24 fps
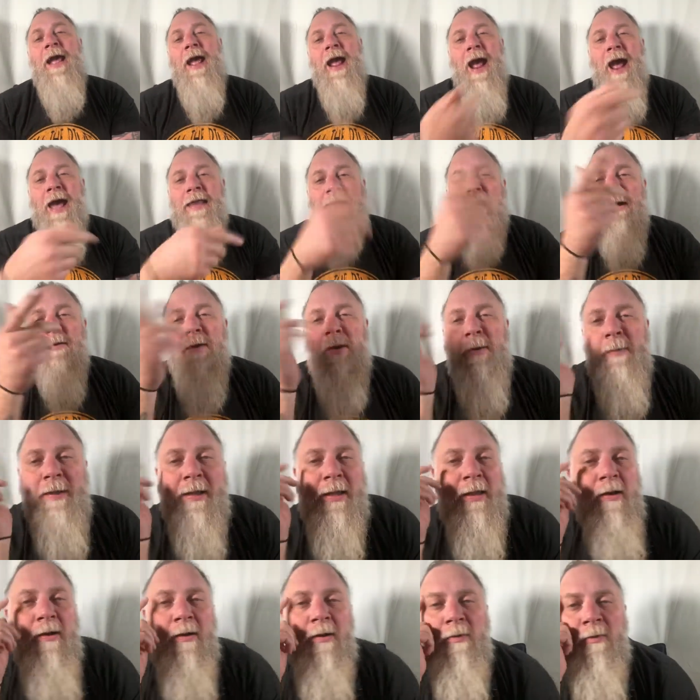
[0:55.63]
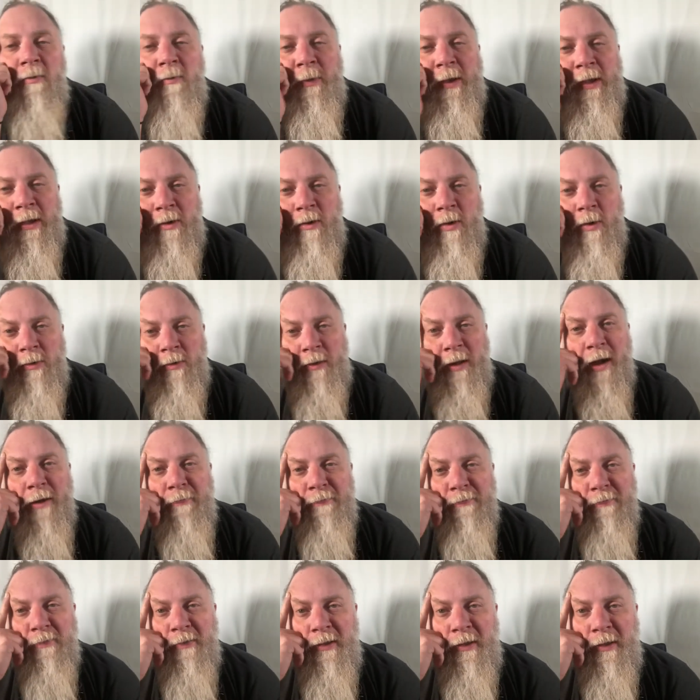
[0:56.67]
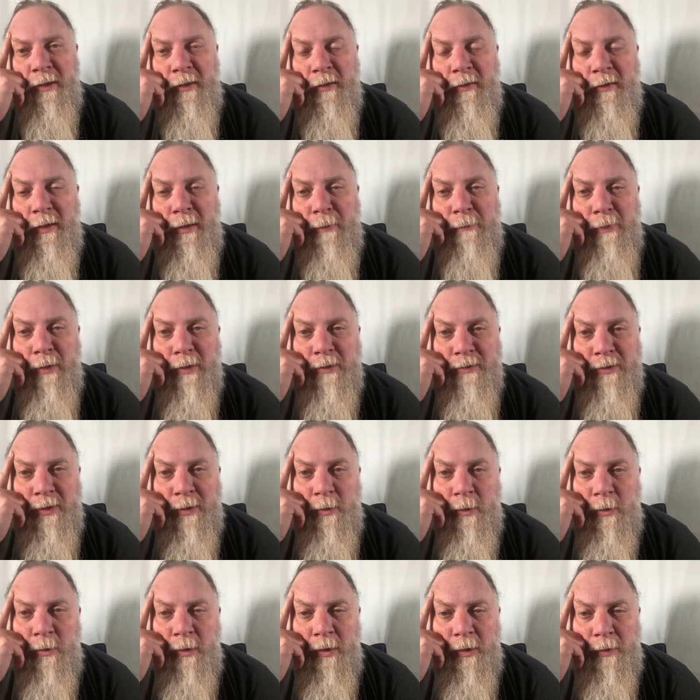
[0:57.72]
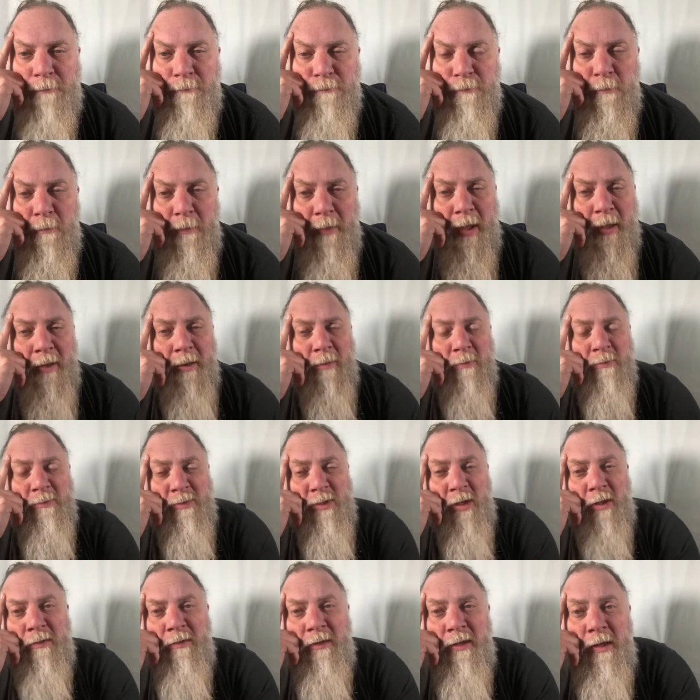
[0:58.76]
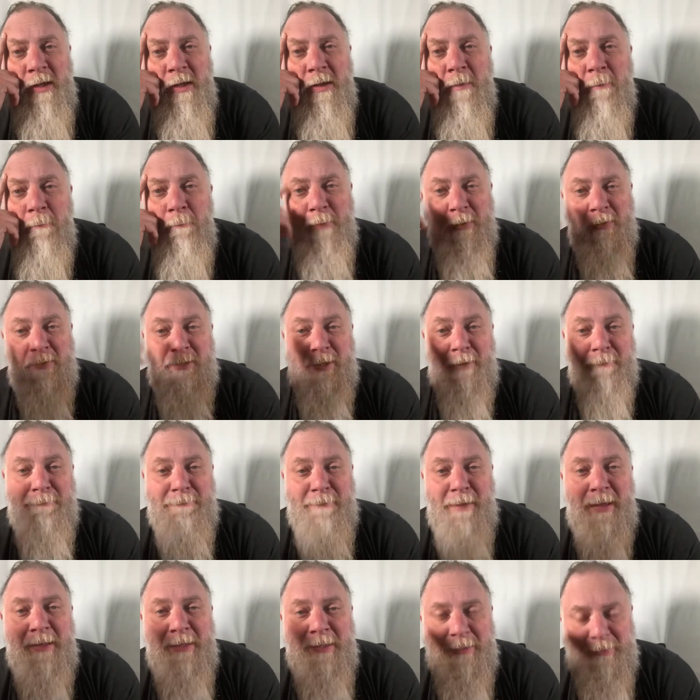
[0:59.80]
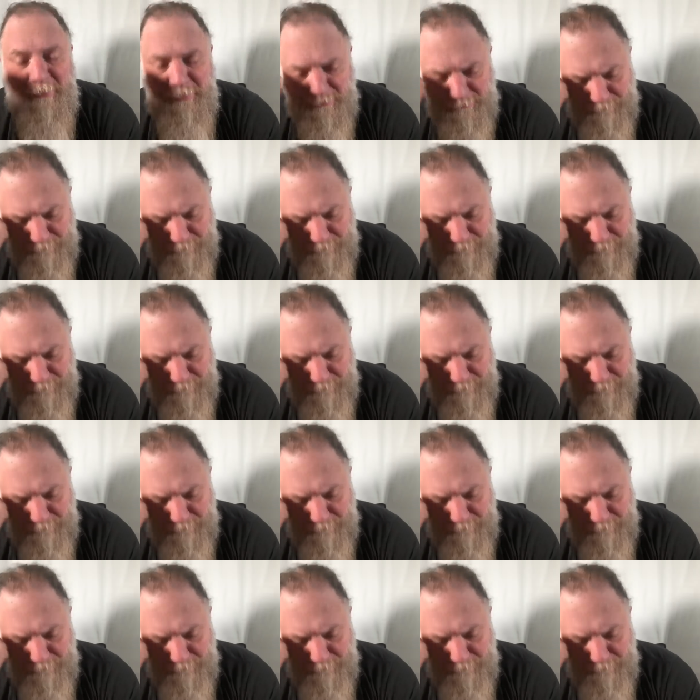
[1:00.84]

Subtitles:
and that way we could hold off the Persian horde. And that was called building a phalanx.